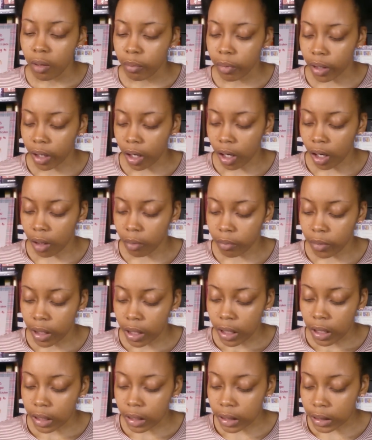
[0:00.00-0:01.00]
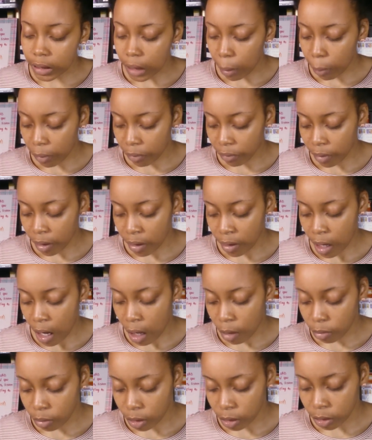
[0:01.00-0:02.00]
But um, this time around,
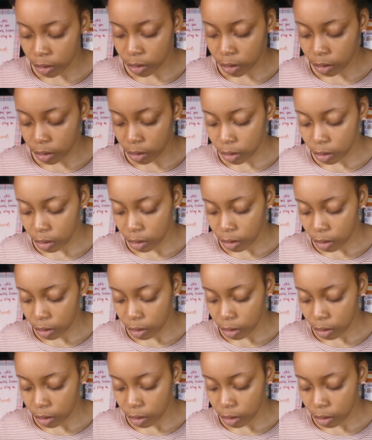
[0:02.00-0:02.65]
I was